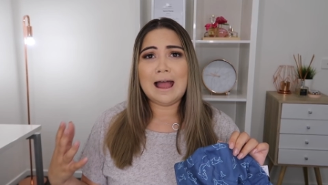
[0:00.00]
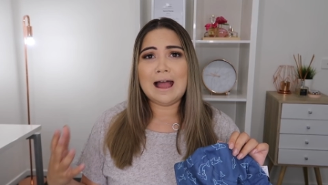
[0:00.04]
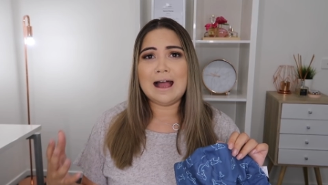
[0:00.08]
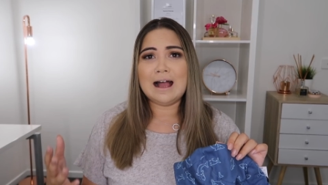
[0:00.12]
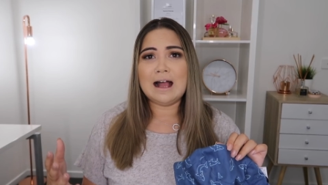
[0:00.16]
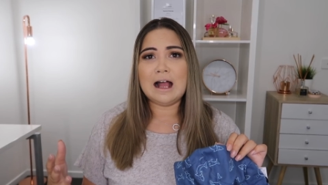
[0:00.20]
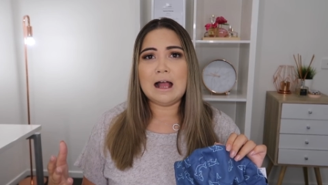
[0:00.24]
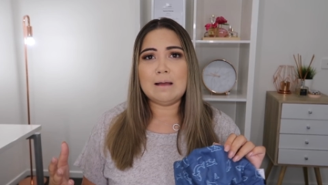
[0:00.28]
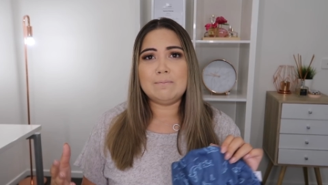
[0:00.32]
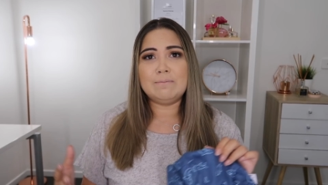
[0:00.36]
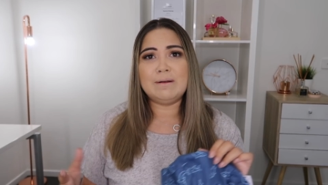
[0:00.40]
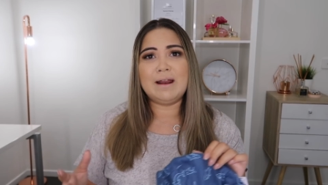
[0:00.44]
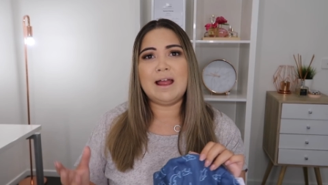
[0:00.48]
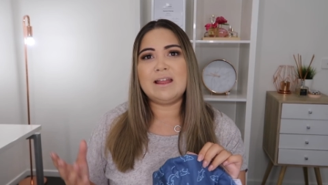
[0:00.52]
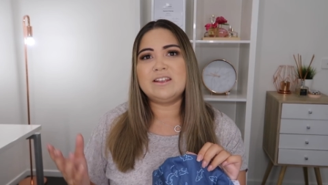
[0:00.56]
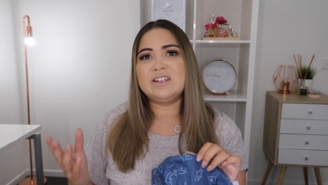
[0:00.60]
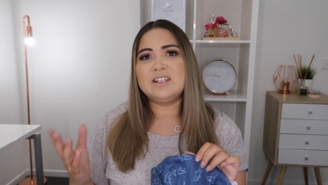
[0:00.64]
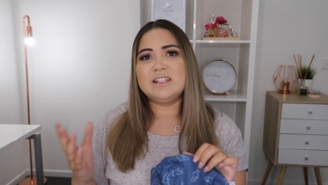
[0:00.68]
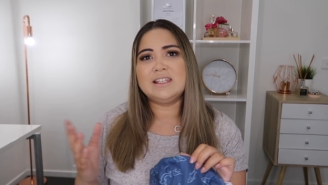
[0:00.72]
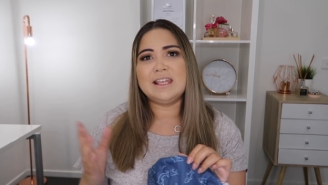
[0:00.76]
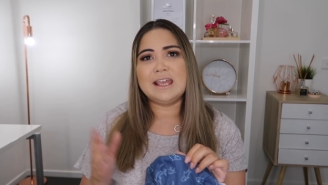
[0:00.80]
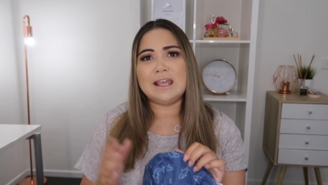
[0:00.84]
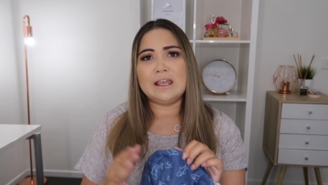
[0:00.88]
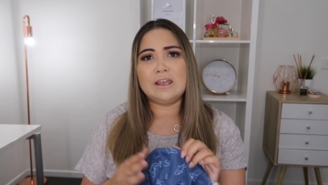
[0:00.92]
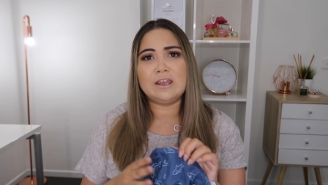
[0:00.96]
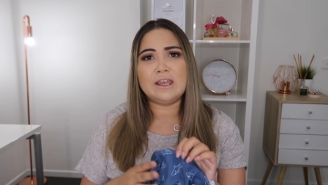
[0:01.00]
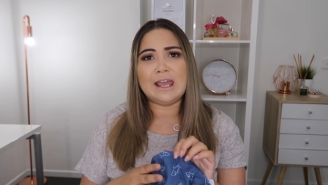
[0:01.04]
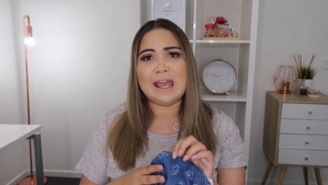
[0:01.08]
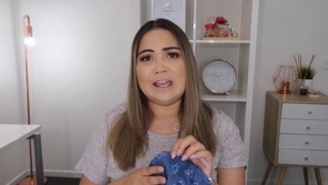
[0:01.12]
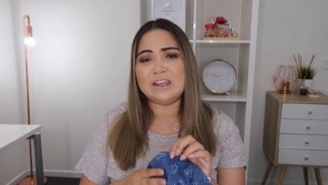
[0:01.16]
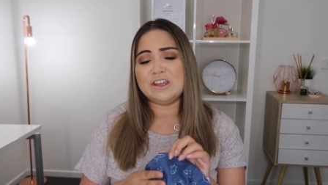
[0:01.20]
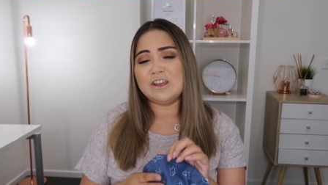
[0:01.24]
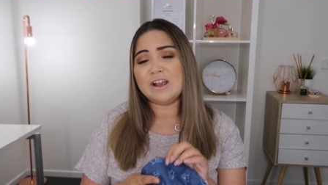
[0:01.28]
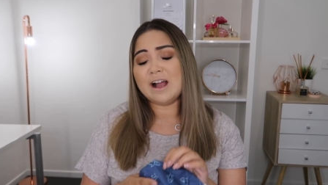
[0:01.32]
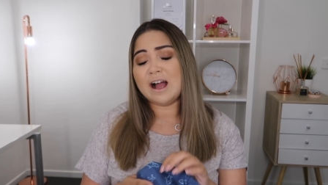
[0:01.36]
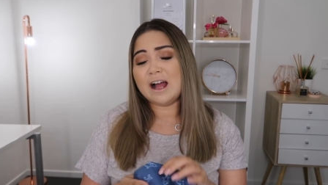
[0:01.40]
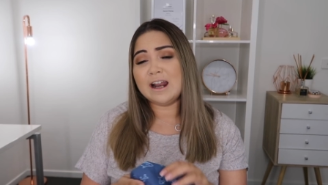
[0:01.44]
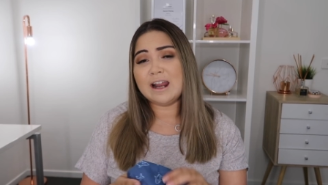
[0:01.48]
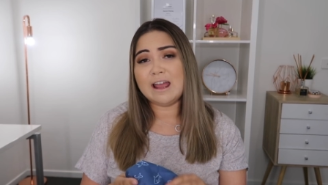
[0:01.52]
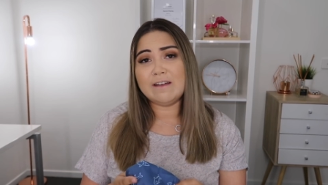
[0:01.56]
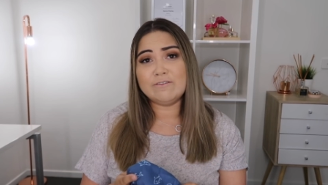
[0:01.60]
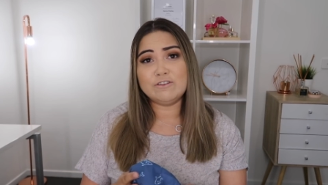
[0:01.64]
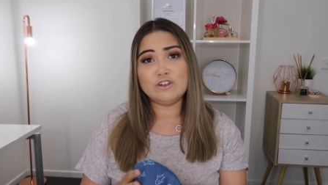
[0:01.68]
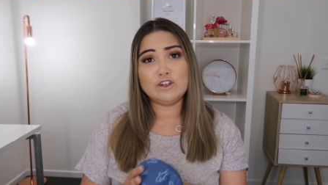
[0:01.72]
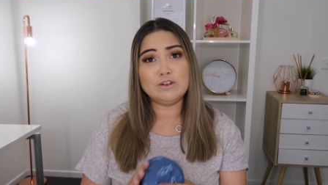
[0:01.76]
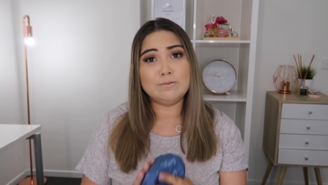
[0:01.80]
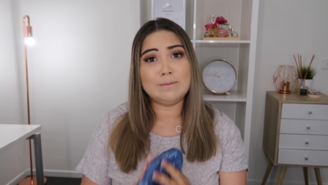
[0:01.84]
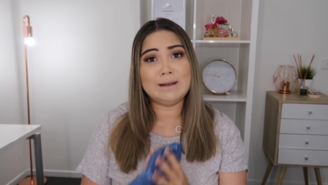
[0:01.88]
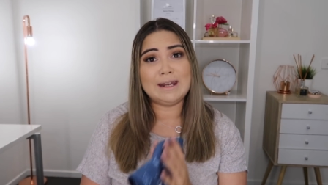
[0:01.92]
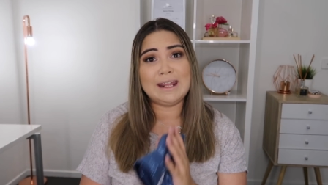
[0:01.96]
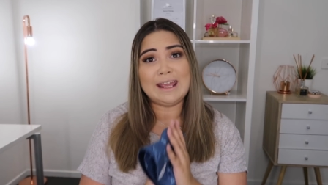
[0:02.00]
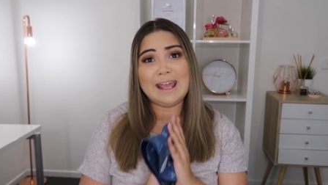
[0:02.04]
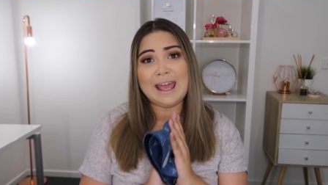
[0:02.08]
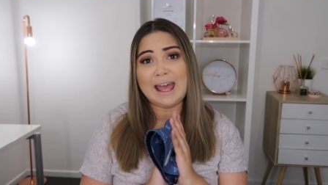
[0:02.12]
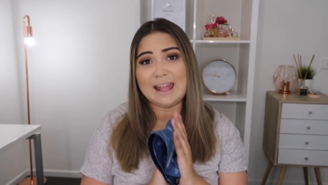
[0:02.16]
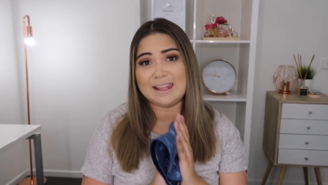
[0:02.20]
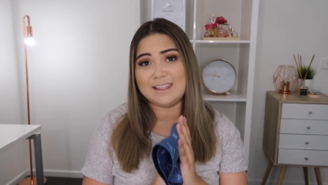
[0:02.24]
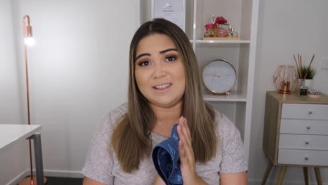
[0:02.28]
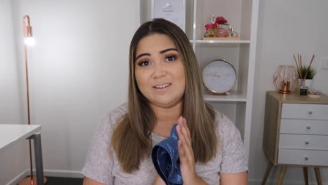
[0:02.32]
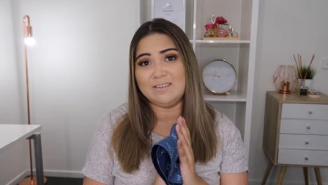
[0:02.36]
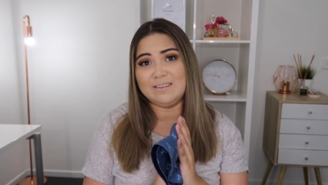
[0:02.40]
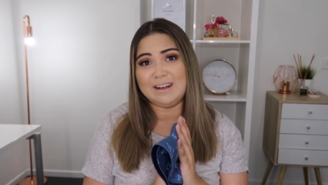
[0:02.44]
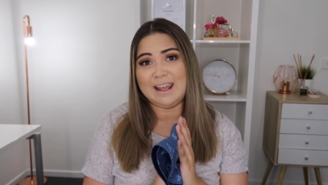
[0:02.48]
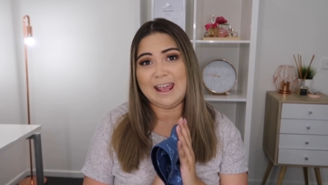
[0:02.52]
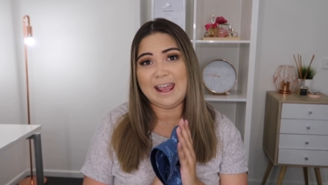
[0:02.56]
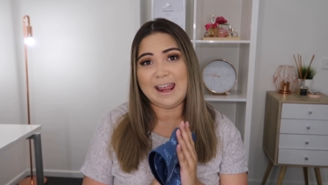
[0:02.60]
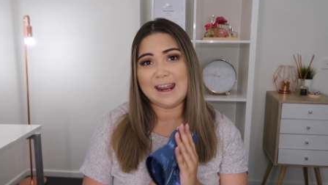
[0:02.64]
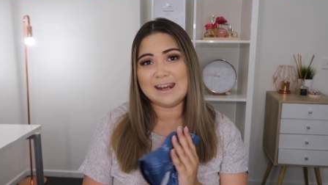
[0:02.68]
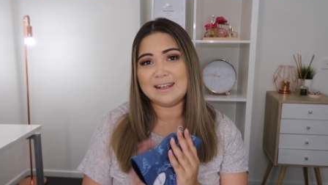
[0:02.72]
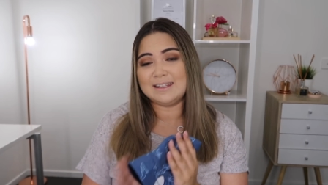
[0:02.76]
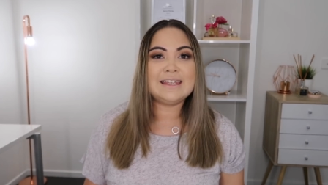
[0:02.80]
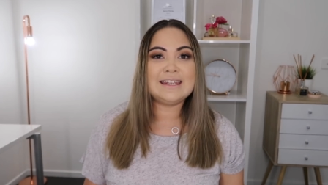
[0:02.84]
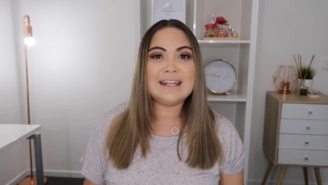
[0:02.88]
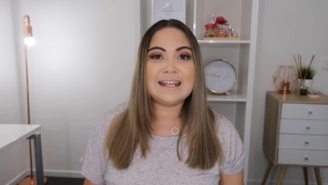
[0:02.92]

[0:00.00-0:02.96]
uh, but I just think yeah you can't have too many hats on hand.